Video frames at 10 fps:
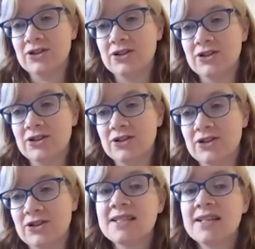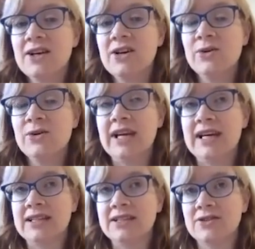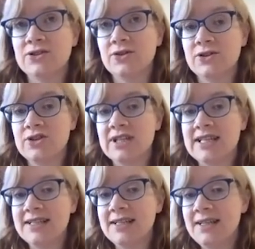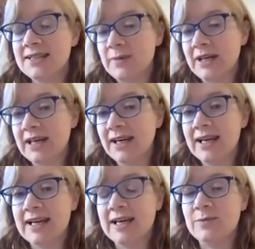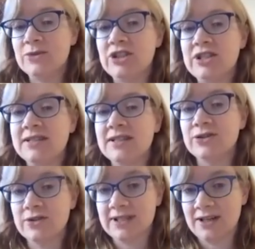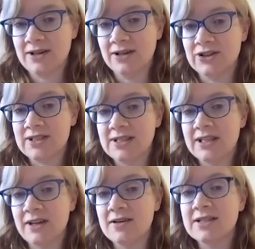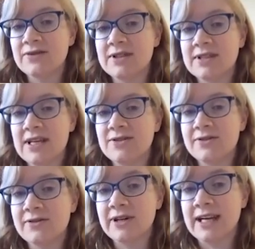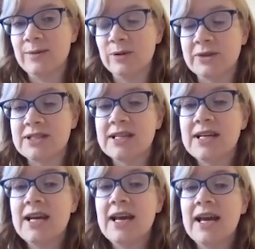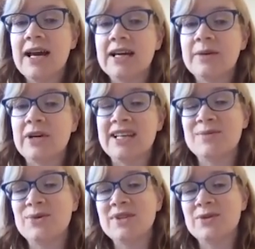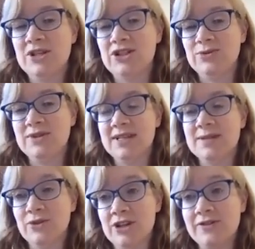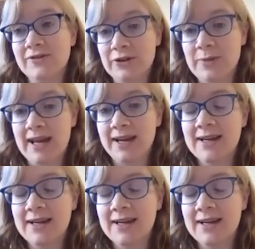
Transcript: And at that, we had Dr. Audrey Daisley speaking. She's a neuropsychologist in the Oxford Centre for Enablement. And I suppose in a way she was the inspiration for the pack.